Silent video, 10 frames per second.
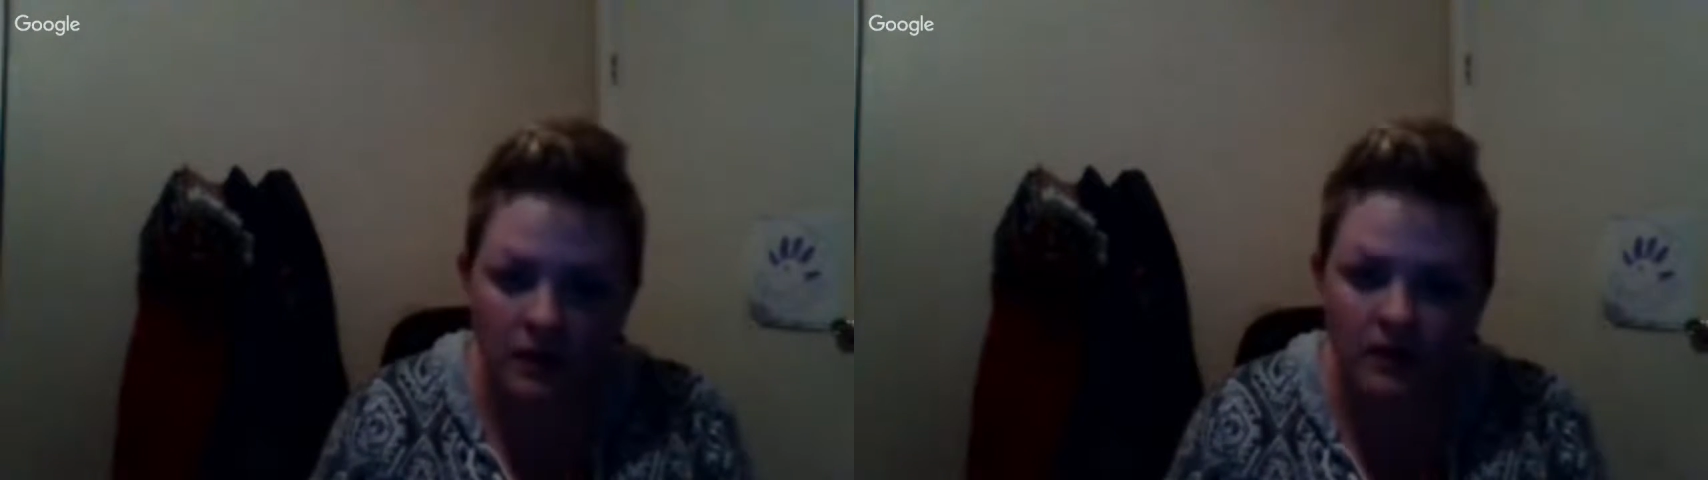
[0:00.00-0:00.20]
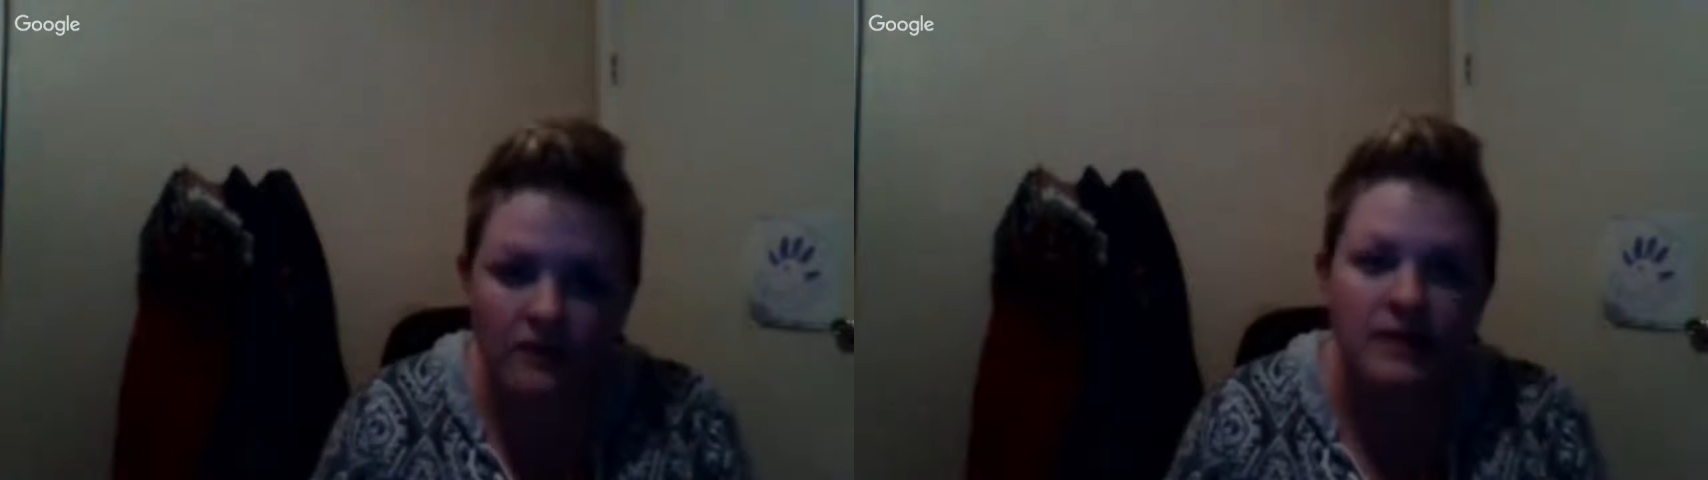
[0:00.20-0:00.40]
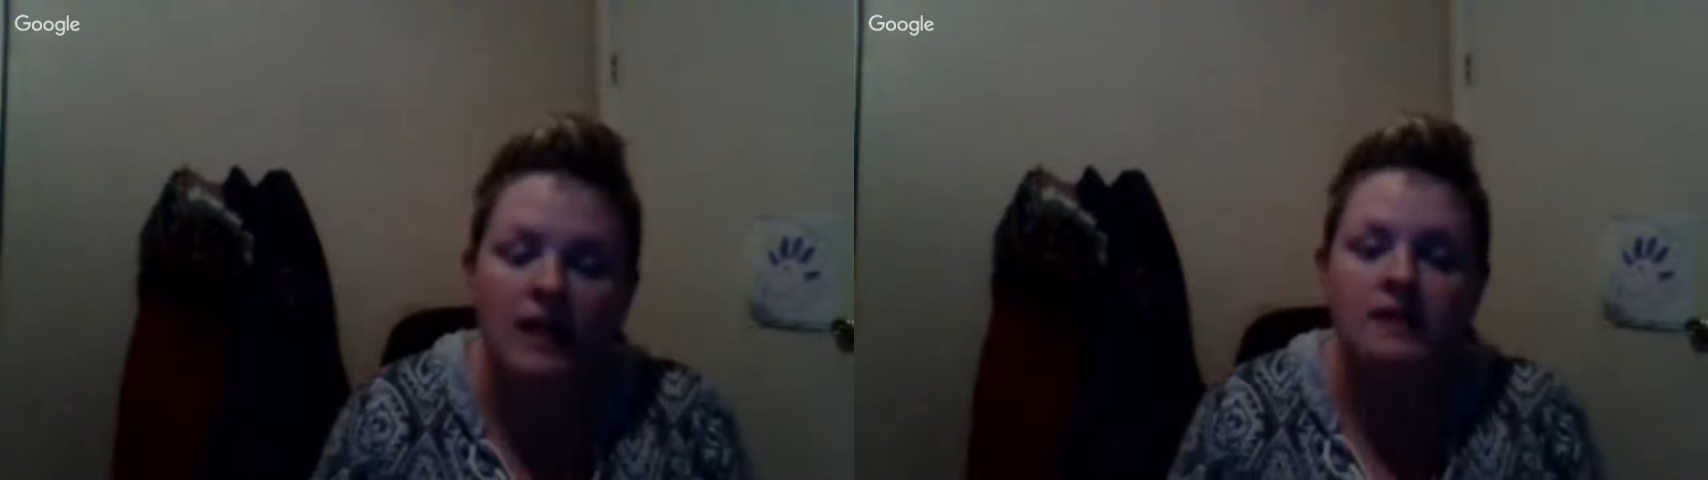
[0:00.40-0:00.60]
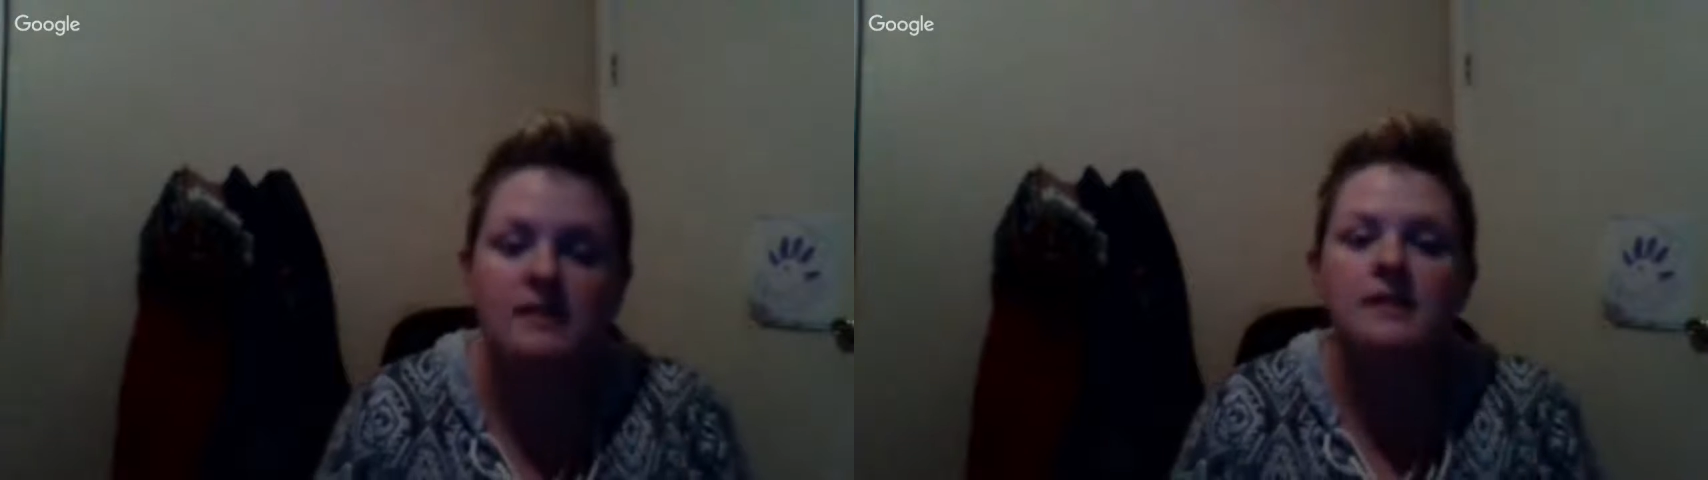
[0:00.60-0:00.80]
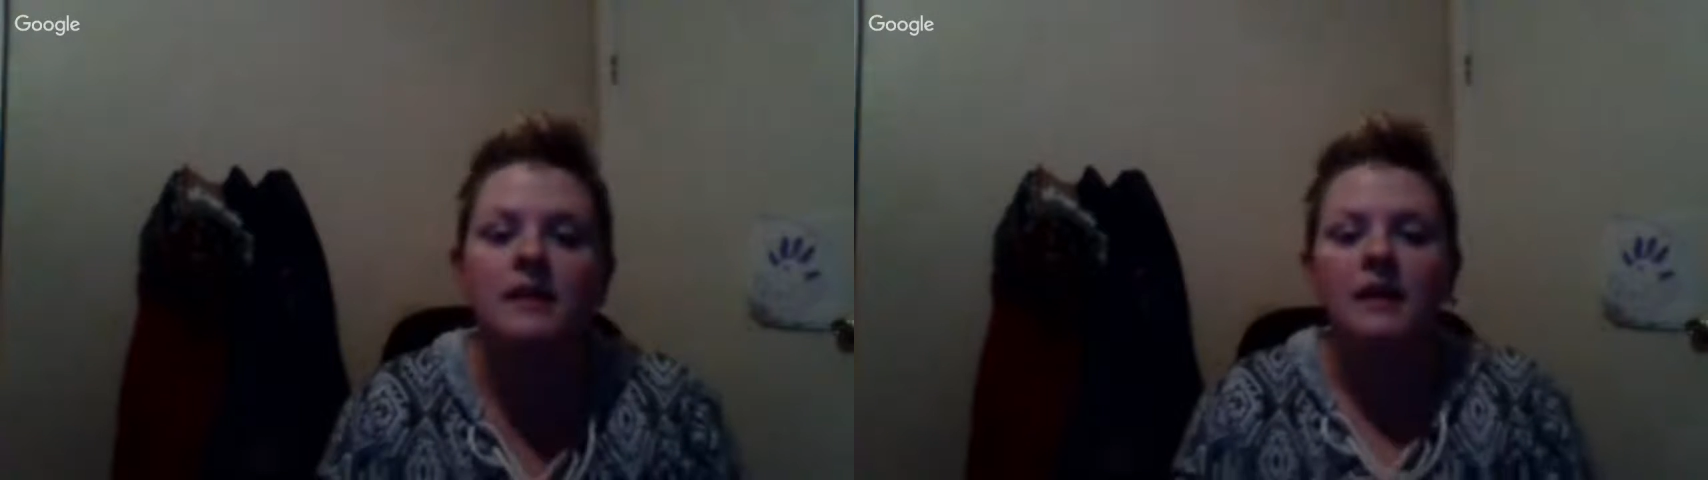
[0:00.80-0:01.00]

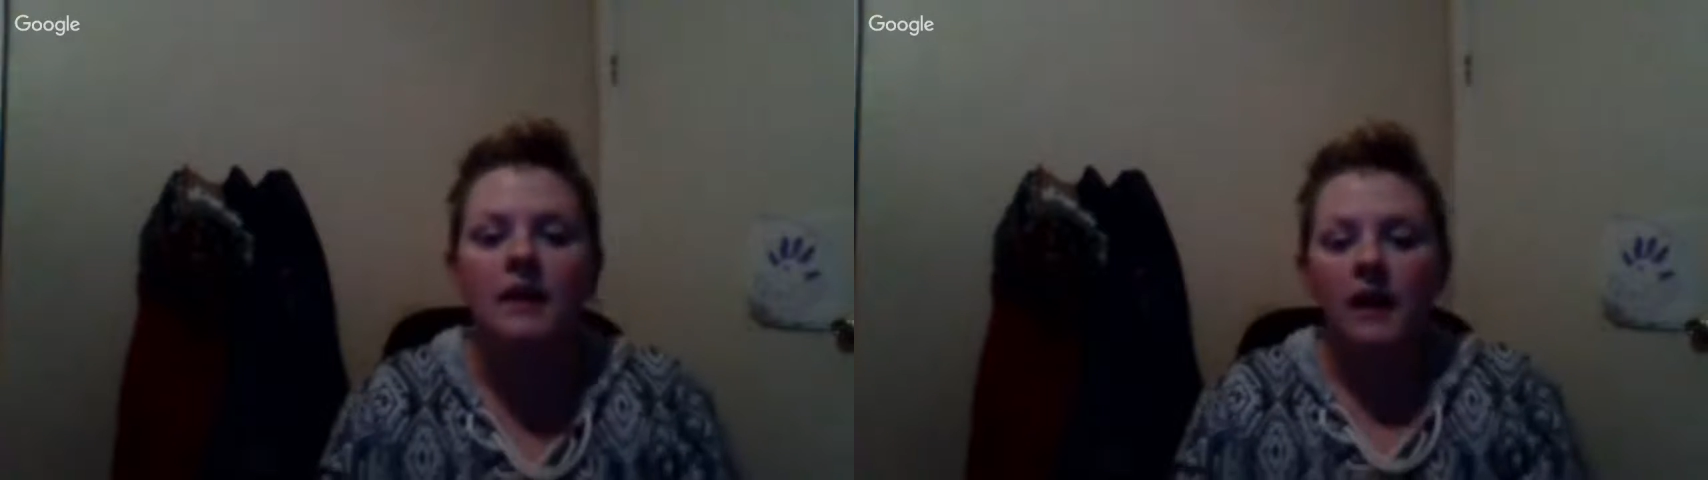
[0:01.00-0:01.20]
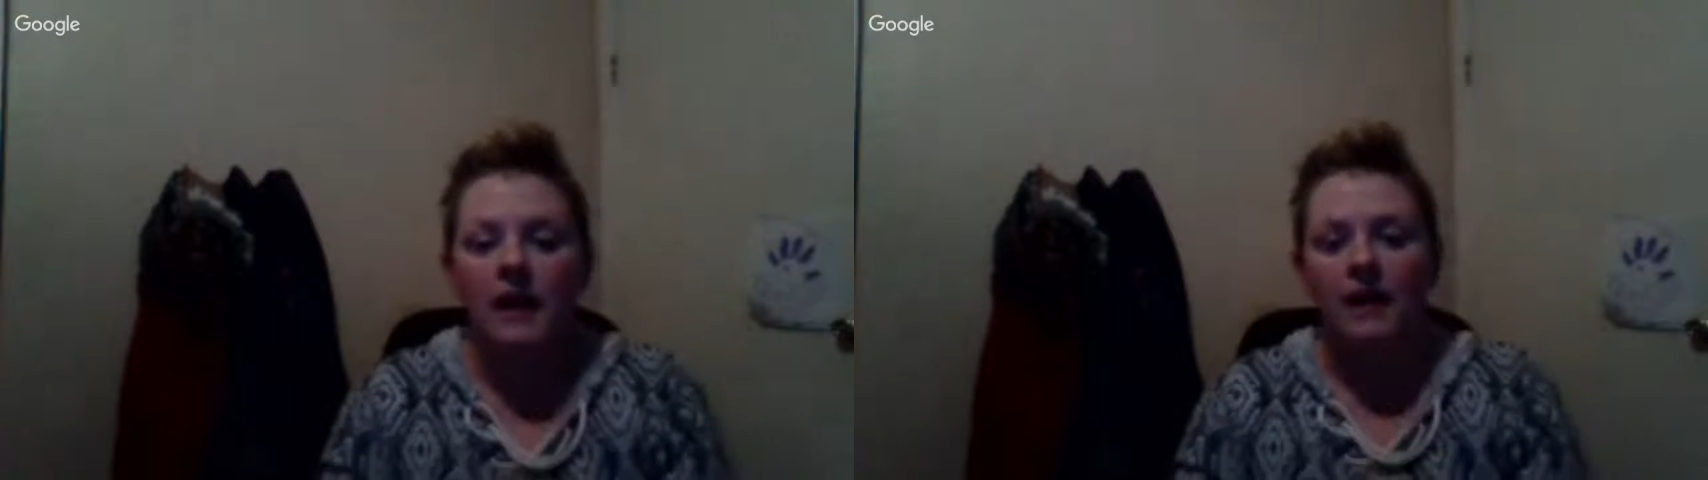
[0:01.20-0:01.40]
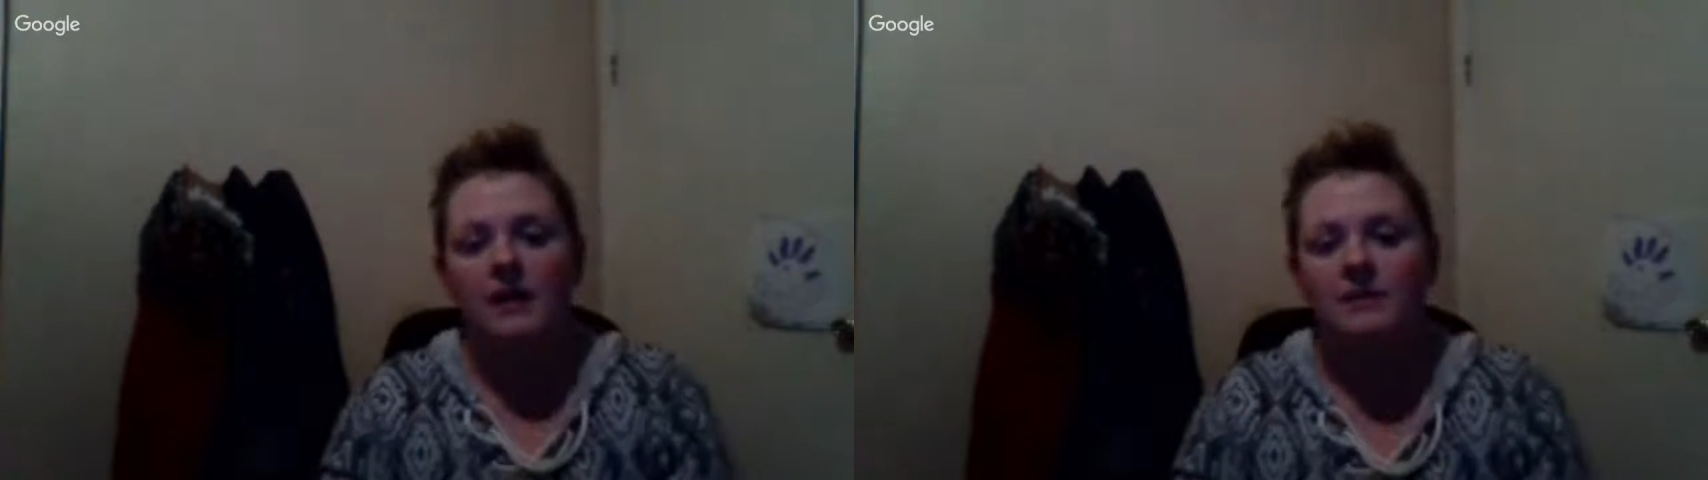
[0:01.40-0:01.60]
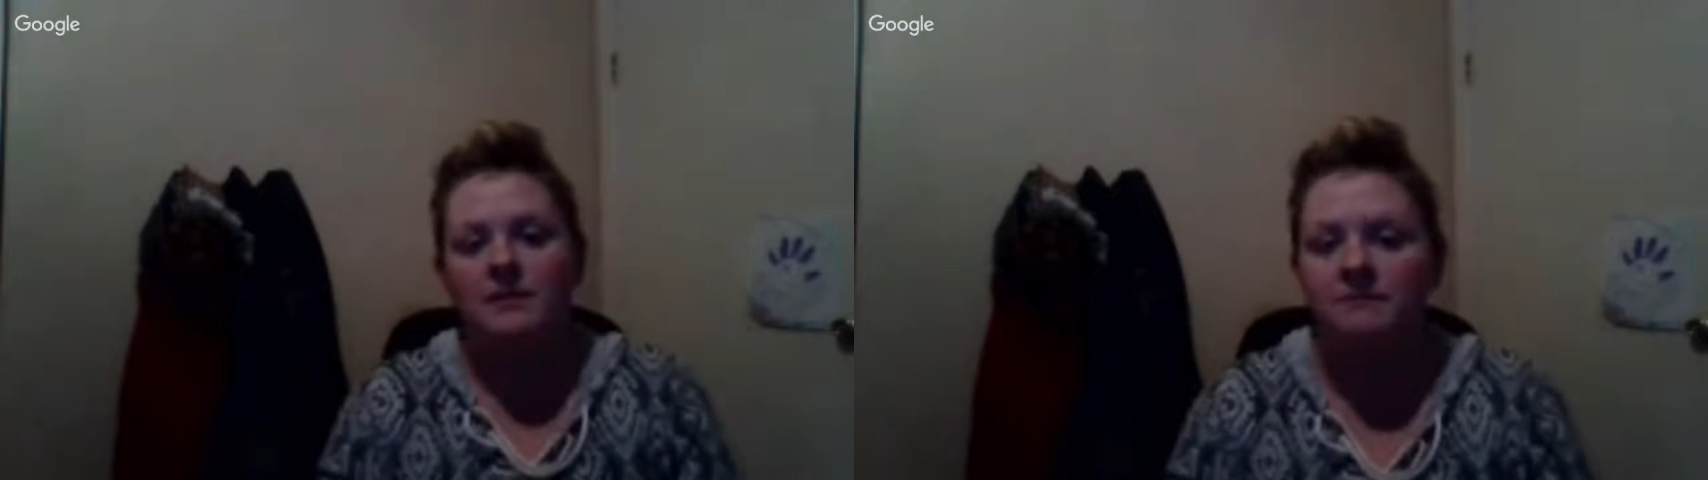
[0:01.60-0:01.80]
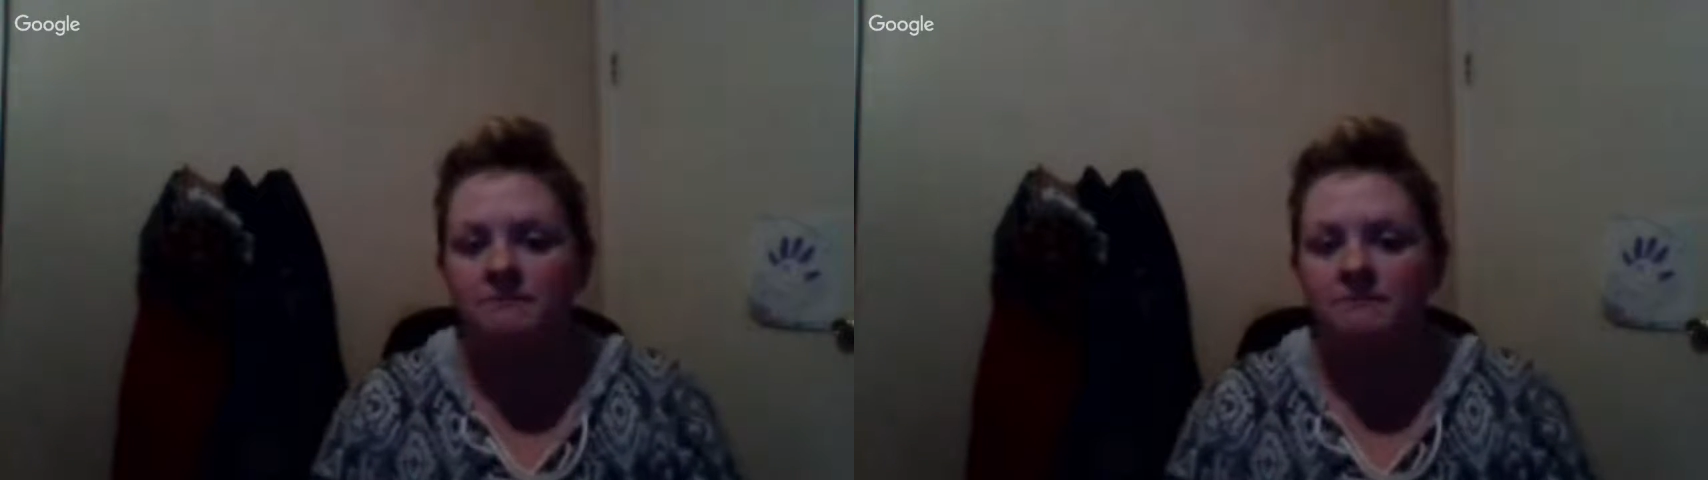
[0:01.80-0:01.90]
Like,